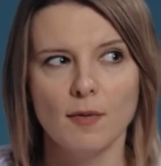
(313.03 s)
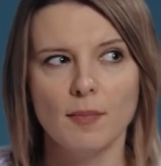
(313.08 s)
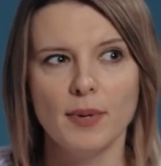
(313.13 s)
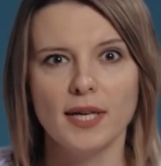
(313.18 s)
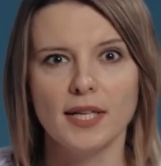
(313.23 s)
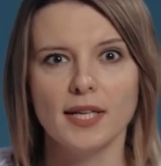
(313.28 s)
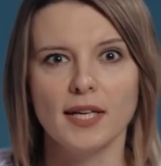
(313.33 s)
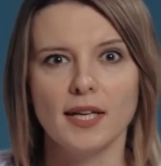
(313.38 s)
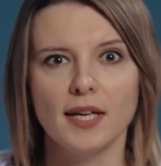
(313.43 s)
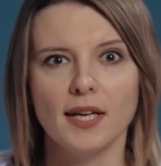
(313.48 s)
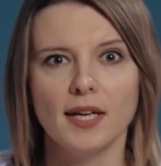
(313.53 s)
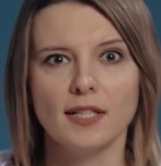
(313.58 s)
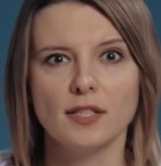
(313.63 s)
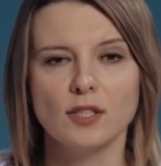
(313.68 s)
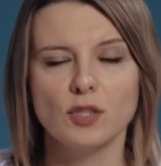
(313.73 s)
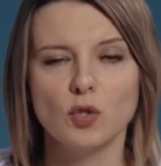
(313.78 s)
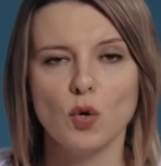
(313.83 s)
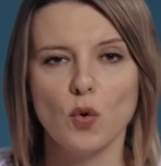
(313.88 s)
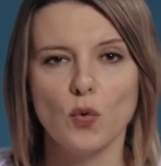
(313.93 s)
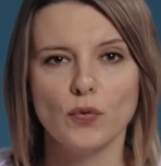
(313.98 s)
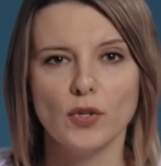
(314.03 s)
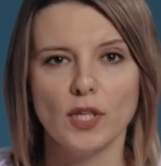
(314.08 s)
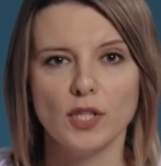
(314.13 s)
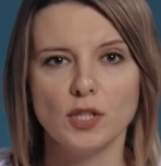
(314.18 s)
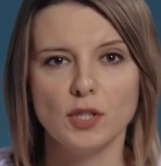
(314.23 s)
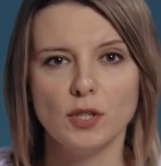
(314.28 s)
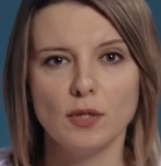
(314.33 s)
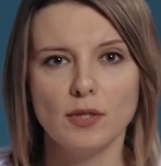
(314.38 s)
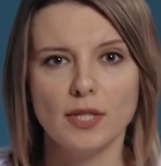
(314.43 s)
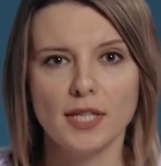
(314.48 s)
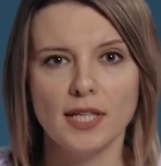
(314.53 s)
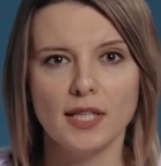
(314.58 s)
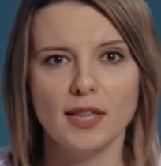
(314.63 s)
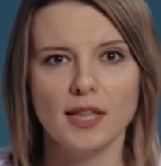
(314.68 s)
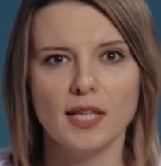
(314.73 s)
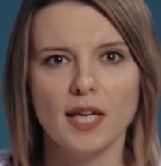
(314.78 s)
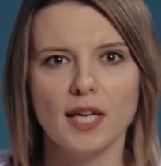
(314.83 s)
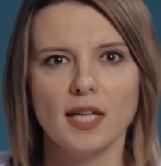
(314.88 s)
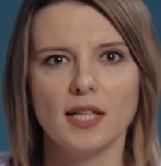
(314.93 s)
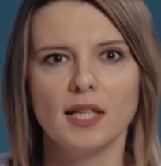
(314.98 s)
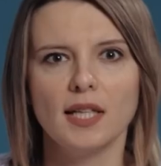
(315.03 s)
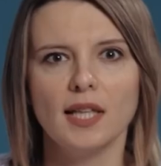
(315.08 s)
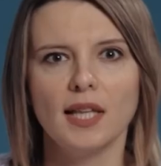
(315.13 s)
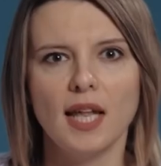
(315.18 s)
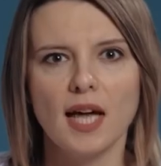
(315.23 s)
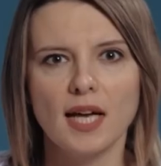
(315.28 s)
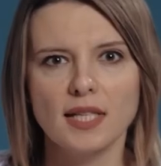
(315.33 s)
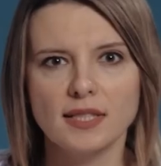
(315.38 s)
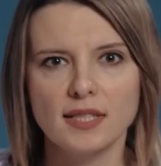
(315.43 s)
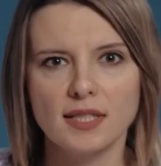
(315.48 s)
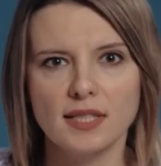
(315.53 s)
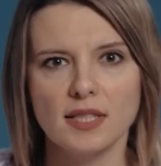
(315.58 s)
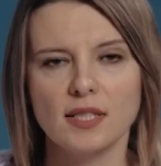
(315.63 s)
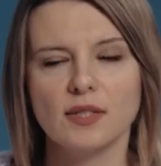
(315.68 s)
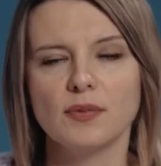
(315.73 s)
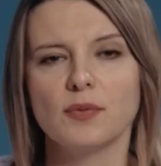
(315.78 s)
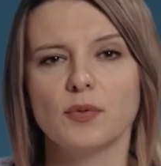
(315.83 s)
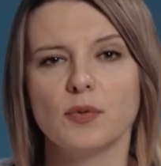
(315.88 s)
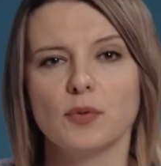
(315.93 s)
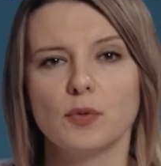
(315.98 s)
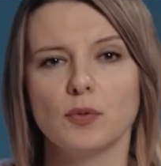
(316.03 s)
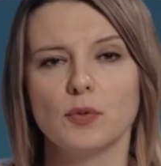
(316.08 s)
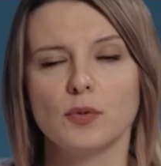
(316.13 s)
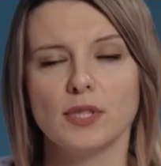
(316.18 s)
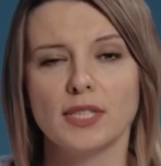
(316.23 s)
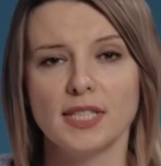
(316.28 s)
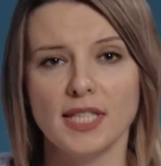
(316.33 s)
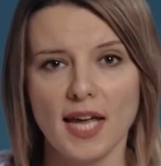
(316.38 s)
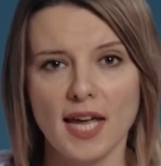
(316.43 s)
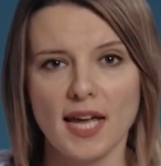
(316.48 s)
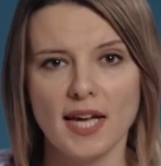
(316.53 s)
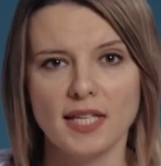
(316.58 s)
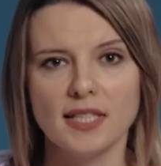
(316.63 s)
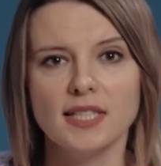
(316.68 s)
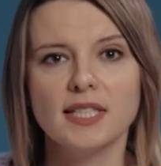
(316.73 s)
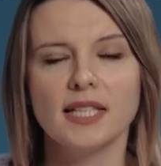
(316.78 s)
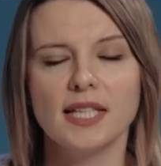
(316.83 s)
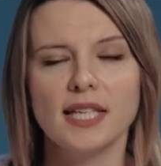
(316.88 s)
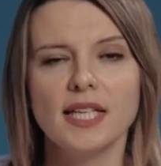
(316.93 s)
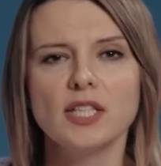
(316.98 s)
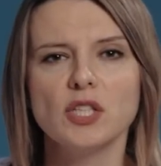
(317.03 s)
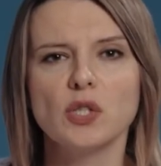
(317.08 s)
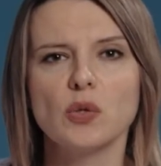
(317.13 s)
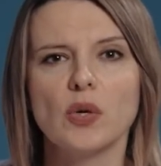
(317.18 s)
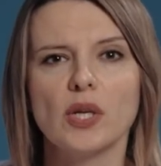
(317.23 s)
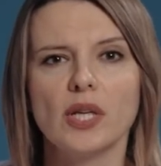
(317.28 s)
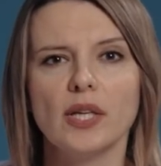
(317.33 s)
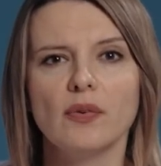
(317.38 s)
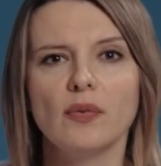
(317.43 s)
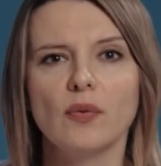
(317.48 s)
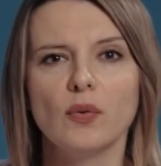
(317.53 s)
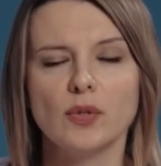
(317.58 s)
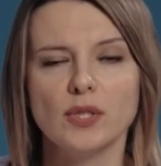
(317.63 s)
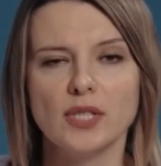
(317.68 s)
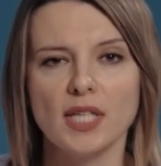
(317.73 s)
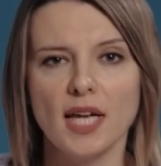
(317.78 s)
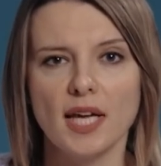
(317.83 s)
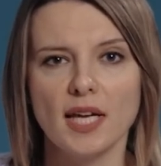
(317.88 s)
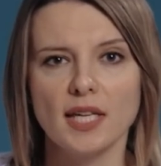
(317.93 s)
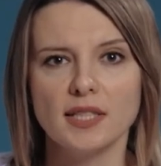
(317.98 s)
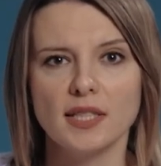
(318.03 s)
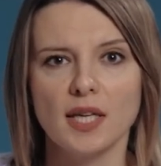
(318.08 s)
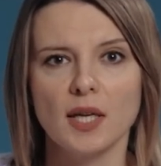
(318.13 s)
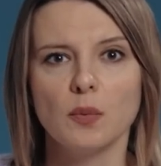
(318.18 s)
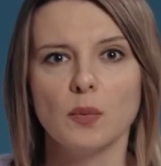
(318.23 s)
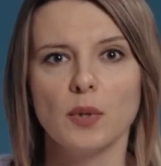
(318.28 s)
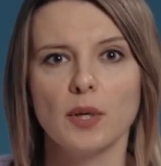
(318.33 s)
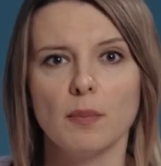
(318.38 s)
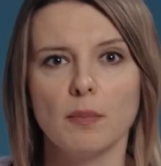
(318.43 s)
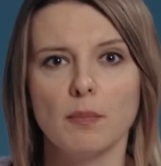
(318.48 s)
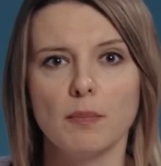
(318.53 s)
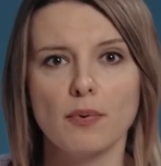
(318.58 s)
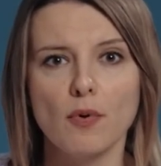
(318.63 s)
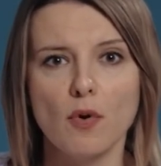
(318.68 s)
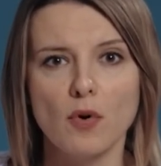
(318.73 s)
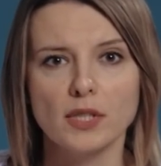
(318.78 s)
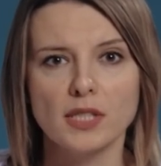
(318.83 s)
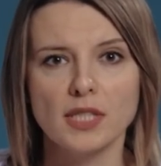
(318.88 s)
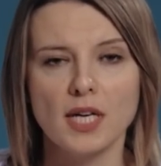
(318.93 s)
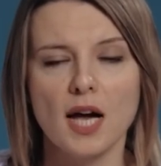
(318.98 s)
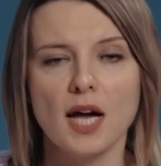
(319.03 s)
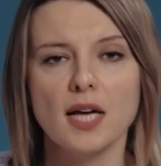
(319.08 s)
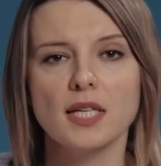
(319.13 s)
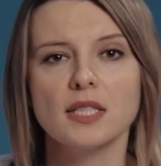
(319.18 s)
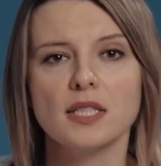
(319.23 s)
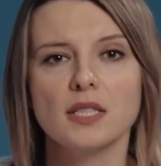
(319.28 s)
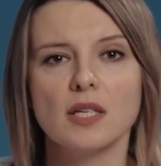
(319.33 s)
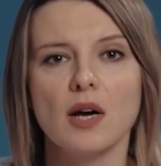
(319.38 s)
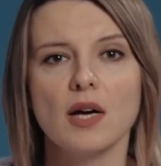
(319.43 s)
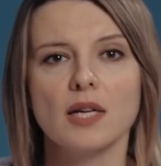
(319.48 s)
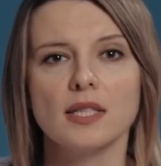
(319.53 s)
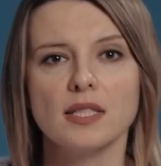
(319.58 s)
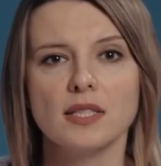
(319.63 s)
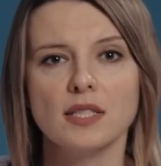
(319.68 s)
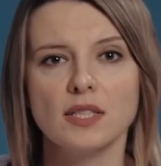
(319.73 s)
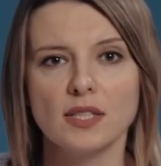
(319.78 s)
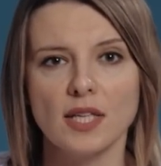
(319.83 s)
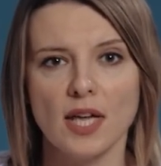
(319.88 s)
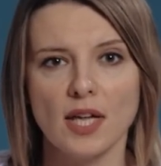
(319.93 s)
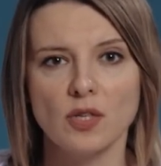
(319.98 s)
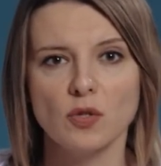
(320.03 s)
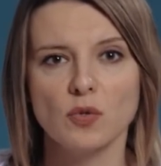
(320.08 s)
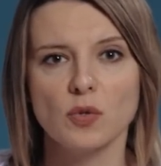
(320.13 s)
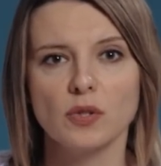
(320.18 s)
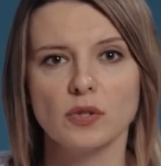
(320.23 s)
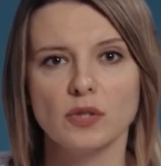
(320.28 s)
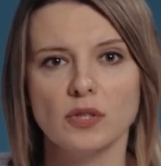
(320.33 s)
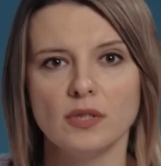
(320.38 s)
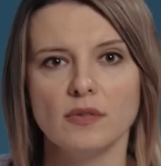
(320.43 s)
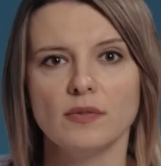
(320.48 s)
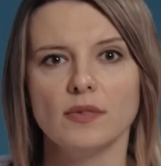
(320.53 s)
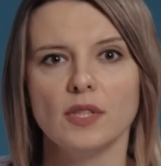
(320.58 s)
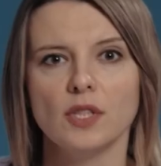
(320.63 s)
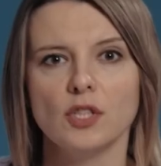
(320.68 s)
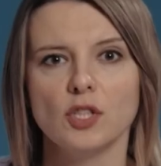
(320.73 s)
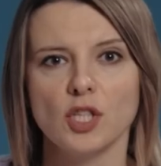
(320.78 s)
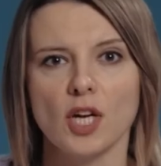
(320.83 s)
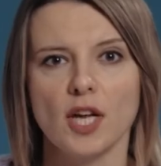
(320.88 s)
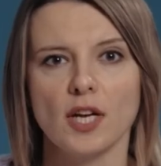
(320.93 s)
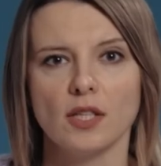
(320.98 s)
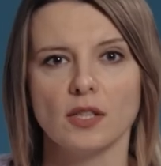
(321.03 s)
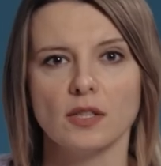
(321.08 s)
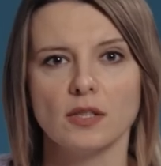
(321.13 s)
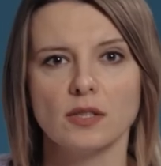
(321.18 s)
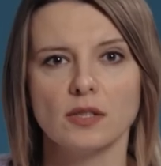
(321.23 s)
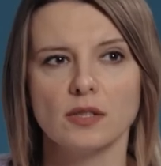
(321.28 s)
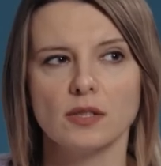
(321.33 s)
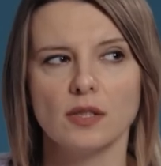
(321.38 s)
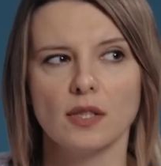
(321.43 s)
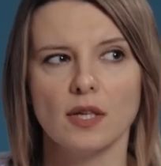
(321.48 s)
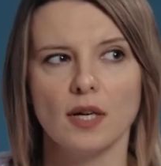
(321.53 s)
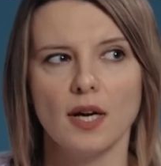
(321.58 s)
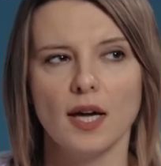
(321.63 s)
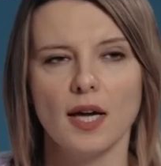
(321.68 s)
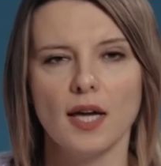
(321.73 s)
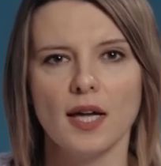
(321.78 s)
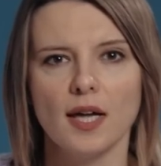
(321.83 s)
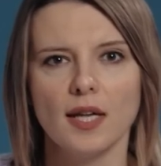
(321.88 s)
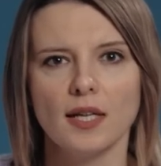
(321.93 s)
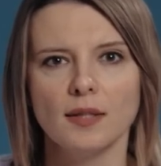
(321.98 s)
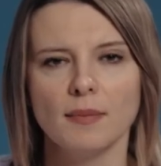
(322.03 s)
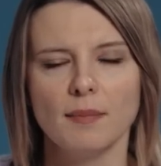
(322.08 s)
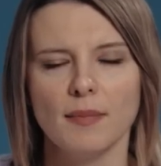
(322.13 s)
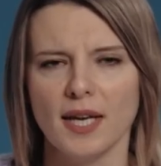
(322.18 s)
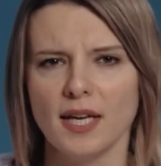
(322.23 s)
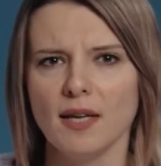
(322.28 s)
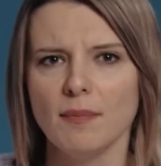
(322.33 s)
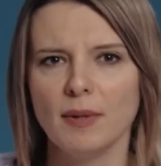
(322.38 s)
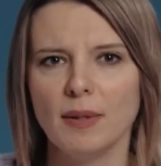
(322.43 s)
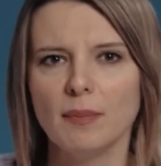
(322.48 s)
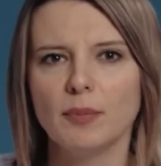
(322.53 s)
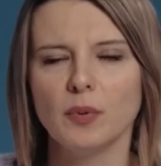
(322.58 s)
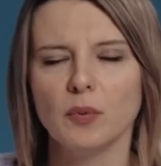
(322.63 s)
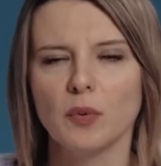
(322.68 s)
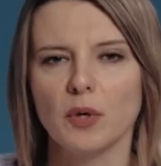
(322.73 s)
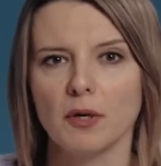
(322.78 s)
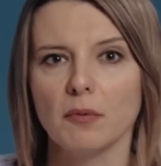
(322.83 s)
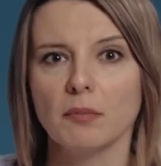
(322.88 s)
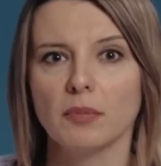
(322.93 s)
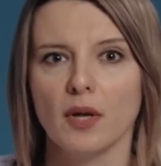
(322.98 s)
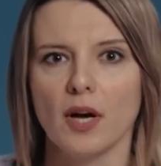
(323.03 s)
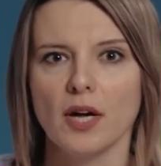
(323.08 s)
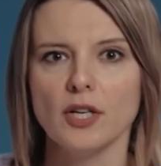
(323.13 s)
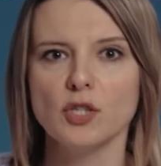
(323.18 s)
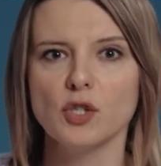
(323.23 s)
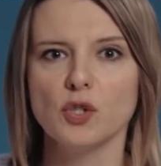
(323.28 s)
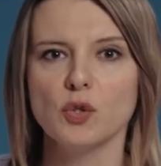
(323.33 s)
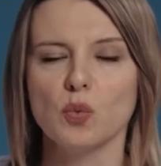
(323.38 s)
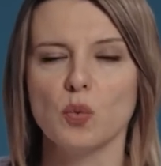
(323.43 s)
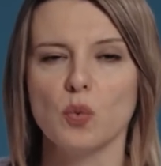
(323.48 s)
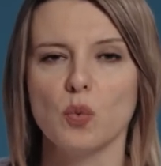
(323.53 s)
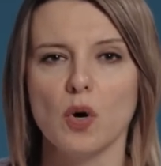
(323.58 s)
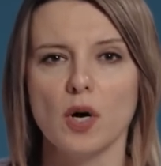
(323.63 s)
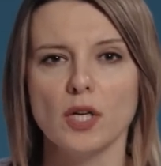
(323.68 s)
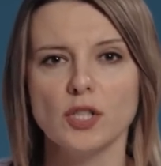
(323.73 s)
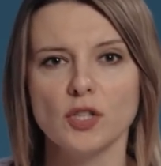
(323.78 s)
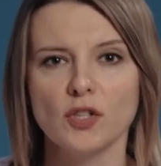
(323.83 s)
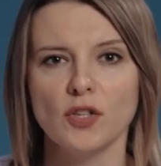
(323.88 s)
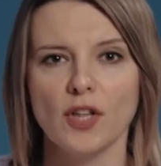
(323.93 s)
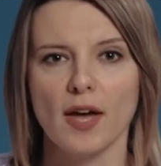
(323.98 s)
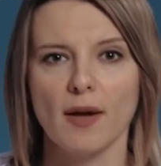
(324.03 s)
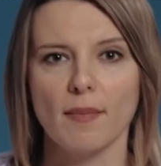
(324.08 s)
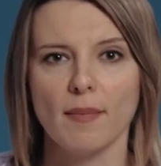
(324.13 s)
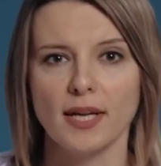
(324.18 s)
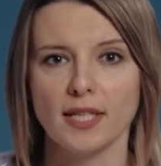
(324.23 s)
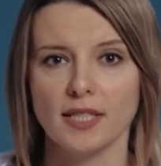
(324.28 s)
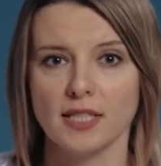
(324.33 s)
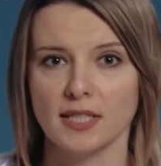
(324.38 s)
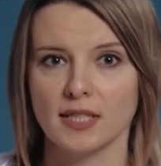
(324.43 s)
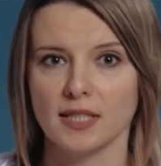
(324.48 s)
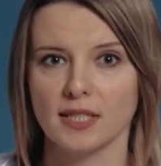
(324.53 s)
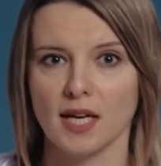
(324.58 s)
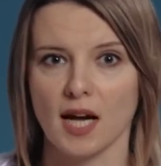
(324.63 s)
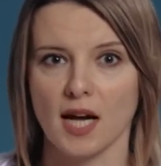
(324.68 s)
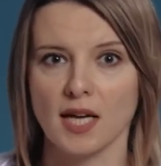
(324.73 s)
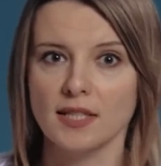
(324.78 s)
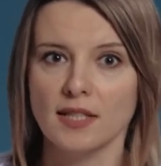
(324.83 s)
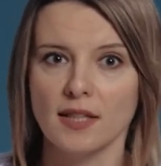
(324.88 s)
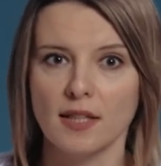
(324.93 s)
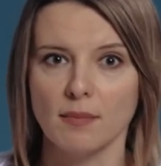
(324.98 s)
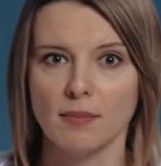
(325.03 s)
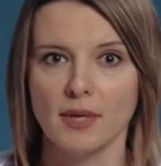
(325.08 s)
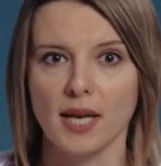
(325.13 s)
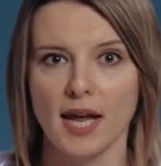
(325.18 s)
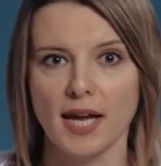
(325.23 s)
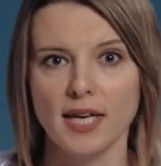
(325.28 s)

But in Soviet Union, they lasted for days, literally for days, and were broadcast on central TV channels. And many people were obliged to watch them and discuss them